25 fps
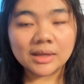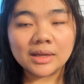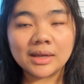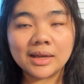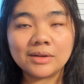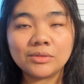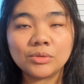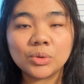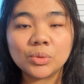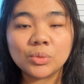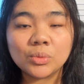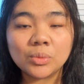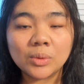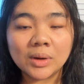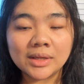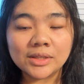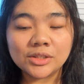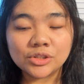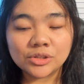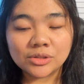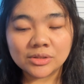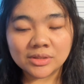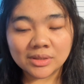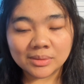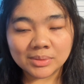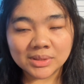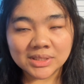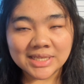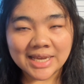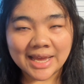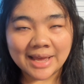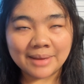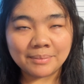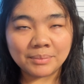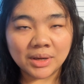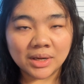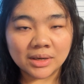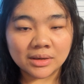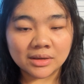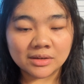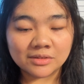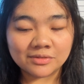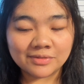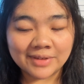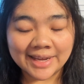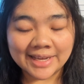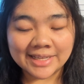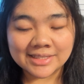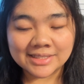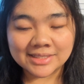And we want to double tap on
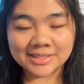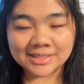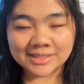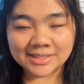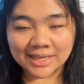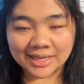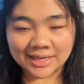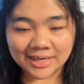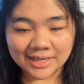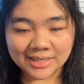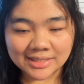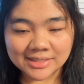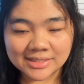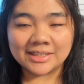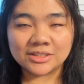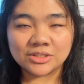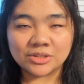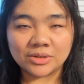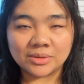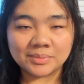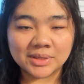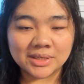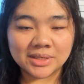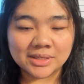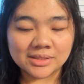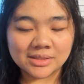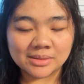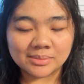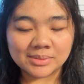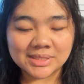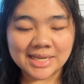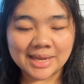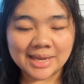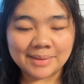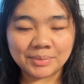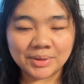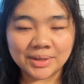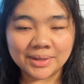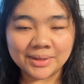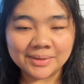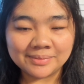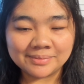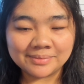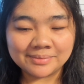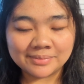advanced settings. So I'm going to double tap here.